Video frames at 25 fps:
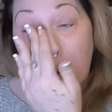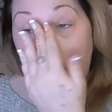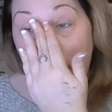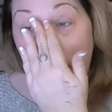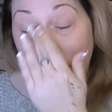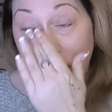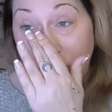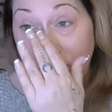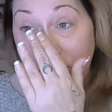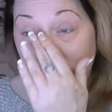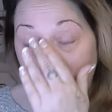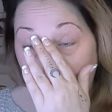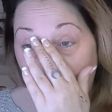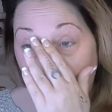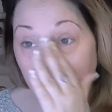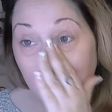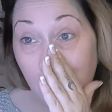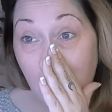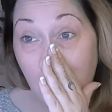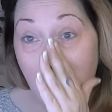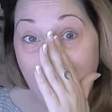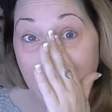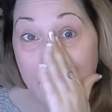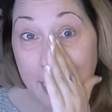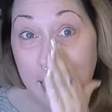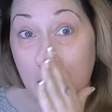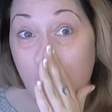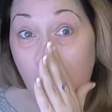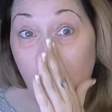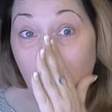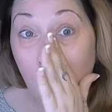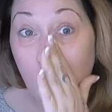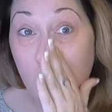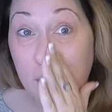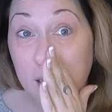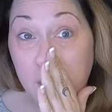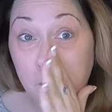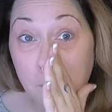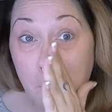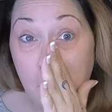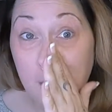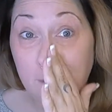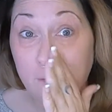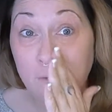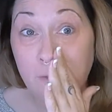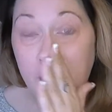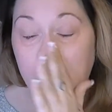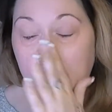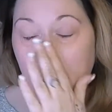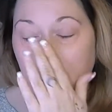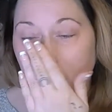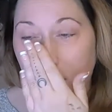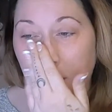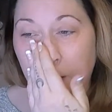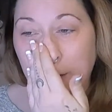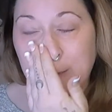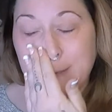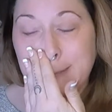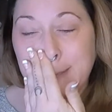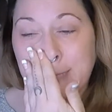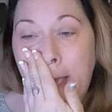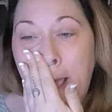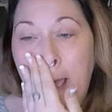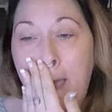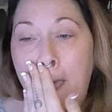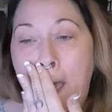and just applying it with my fingers.